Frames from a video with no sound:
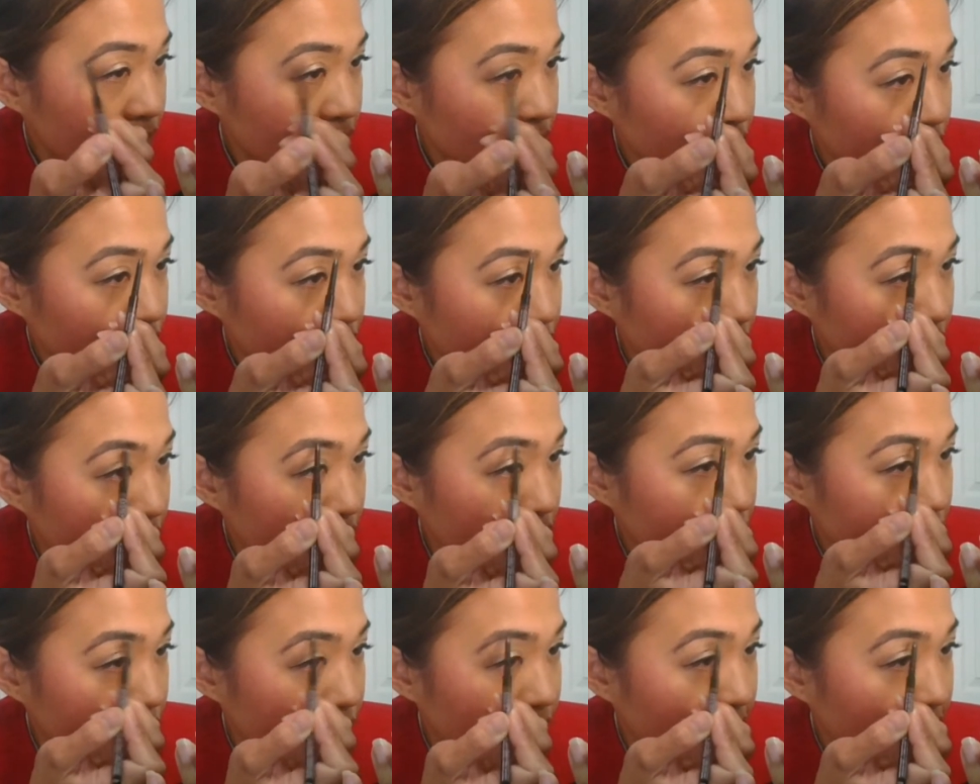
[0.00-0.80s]
little
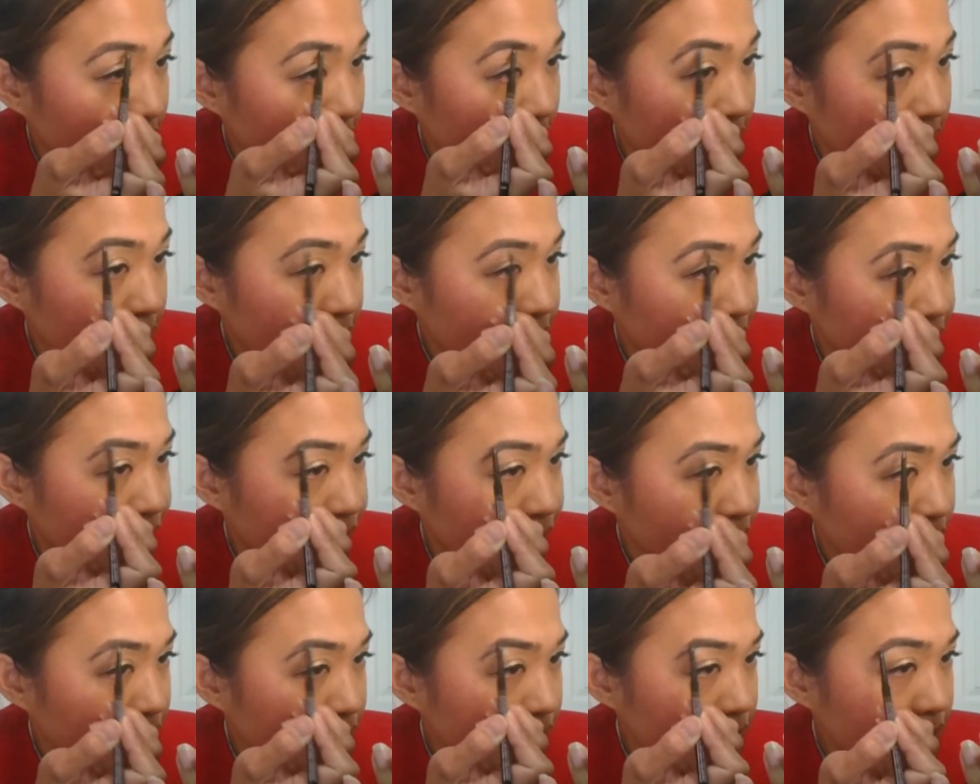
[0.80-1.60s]
strokes, right?
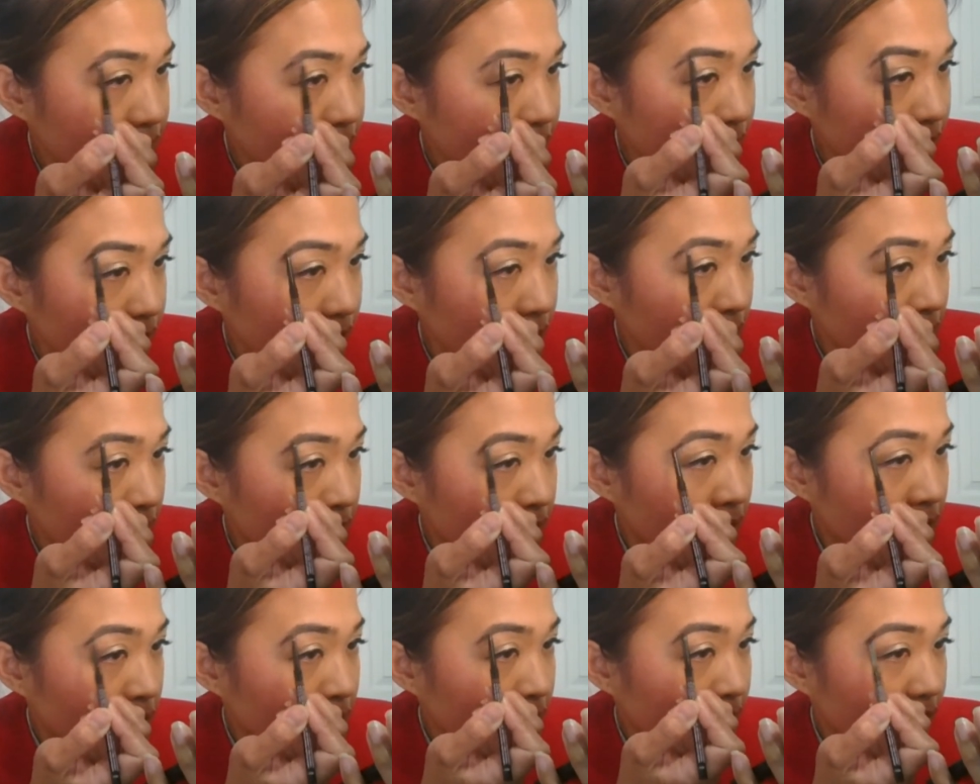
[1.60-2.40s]

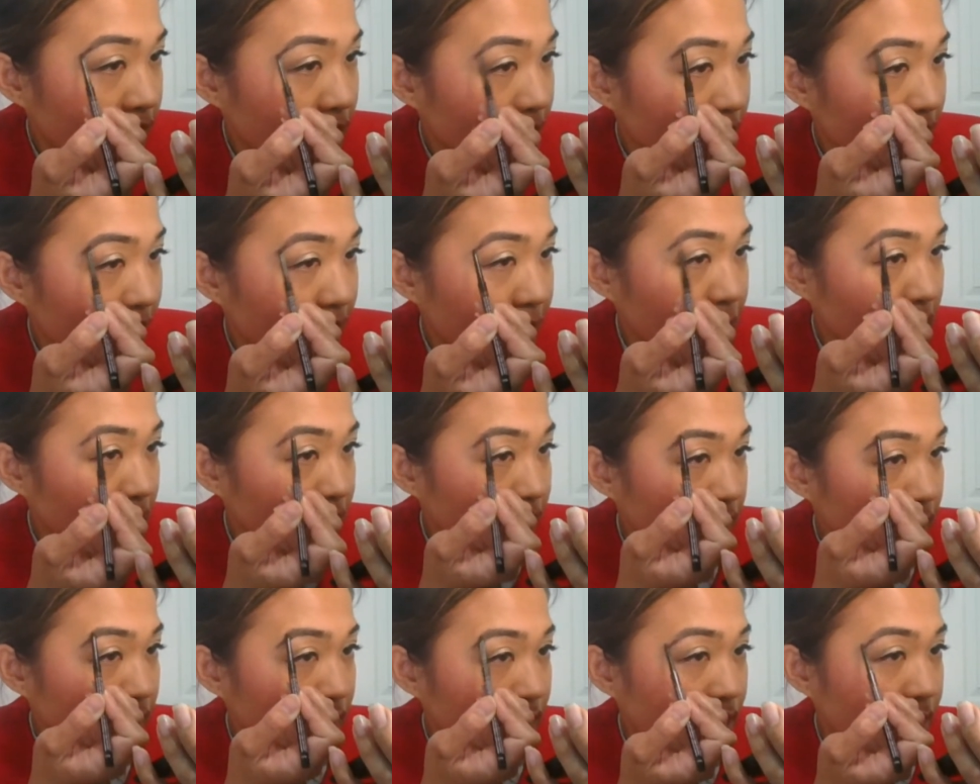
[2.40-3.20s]
And then I'm
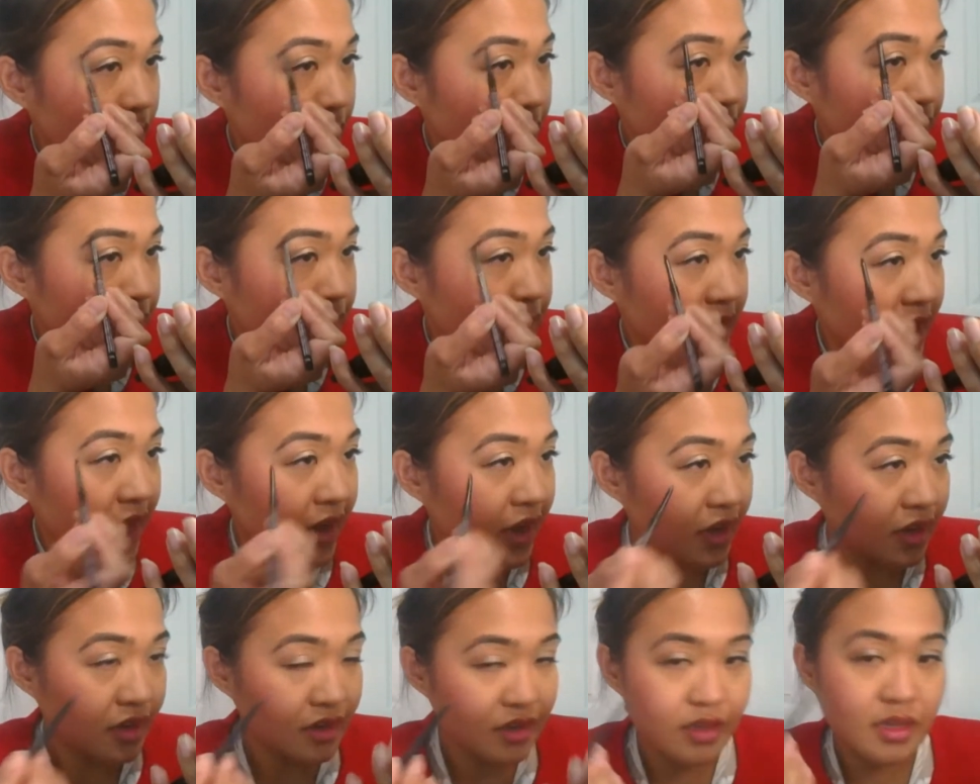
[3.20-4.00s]
going to go
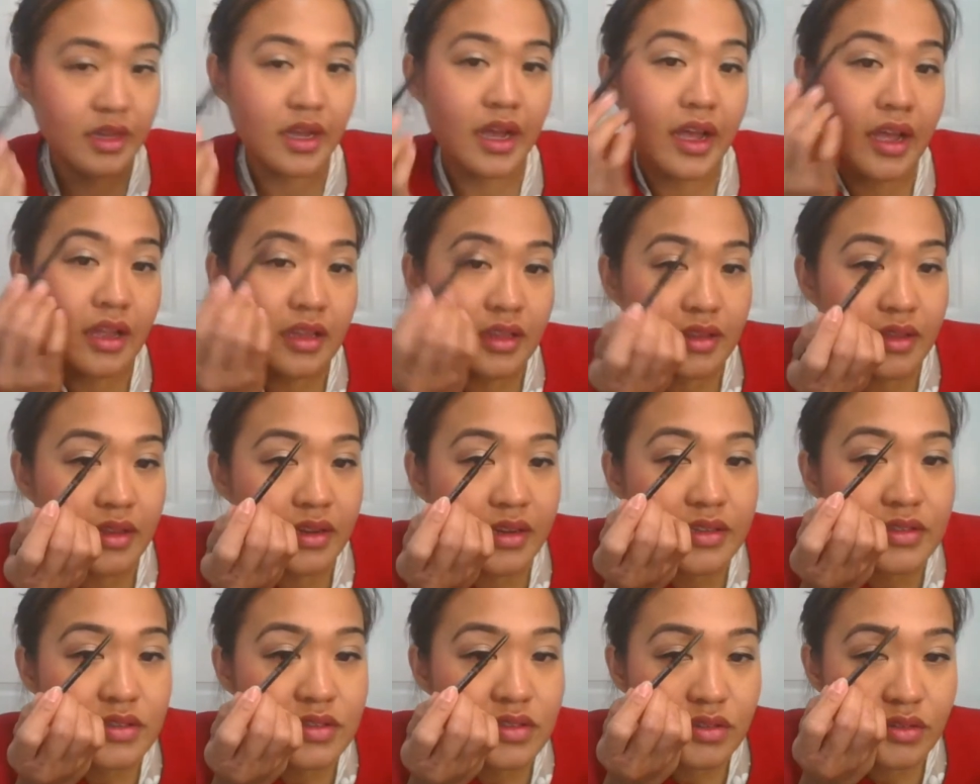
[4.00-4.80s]
back. I
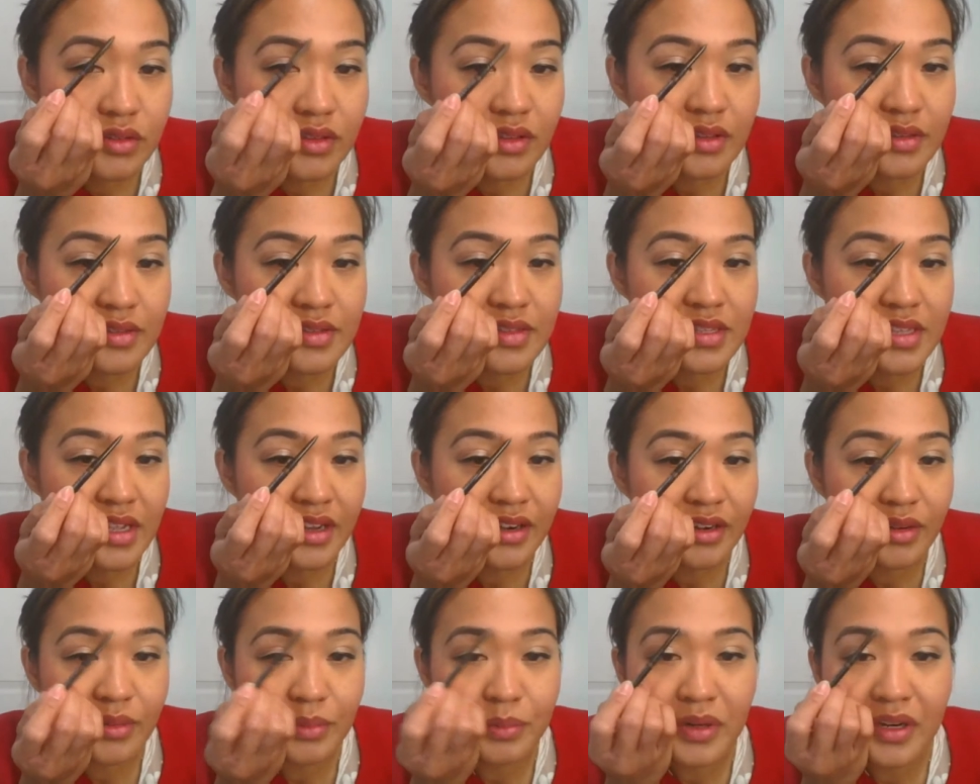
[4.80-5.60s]
didn't do this
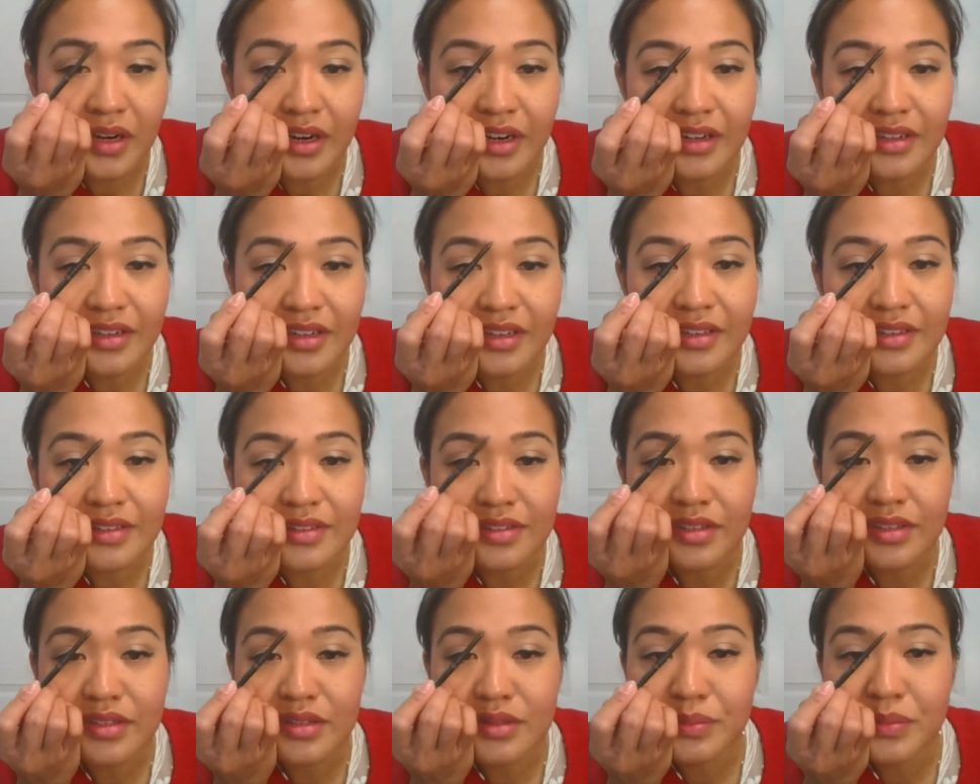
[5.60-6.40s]
center part
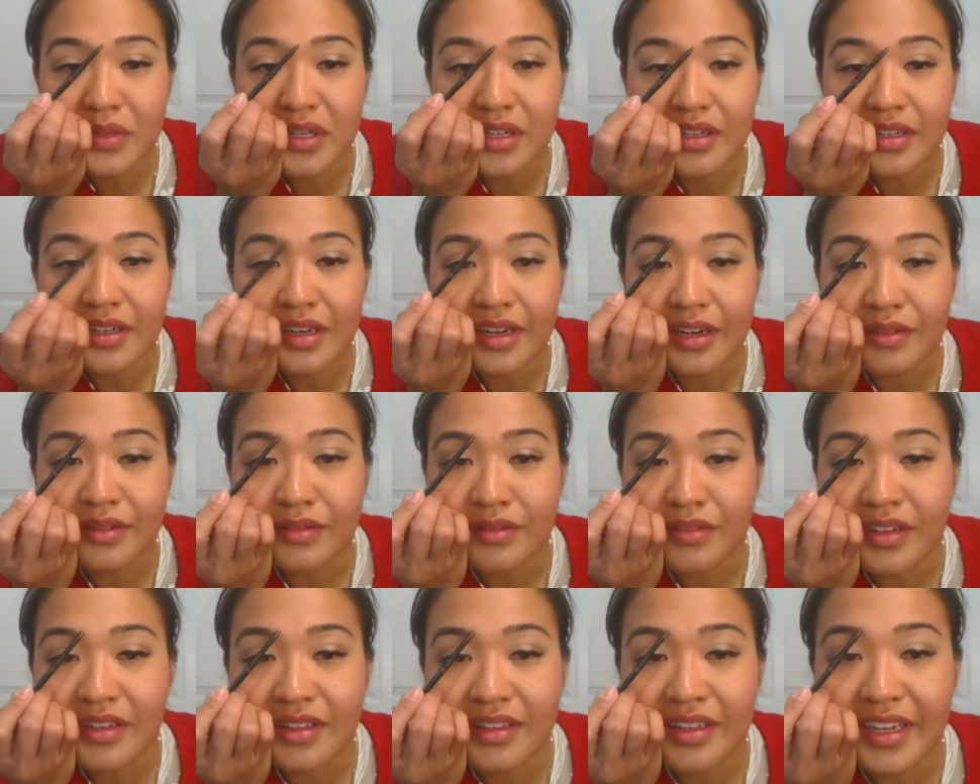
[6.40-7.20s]
because this part I
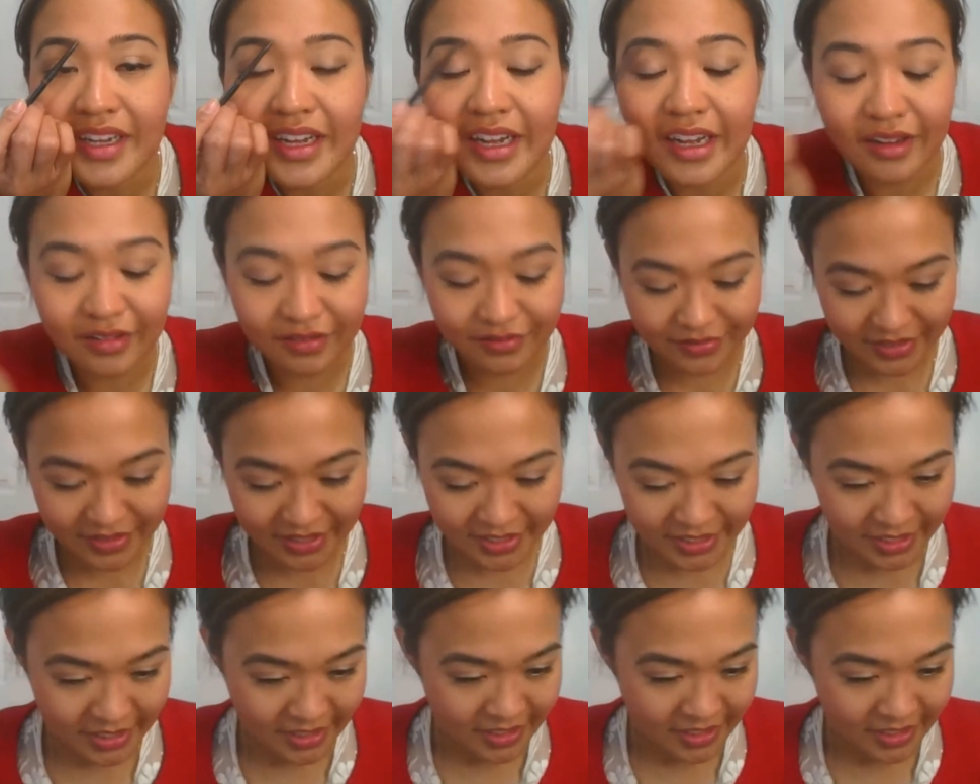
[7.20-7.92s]
really have,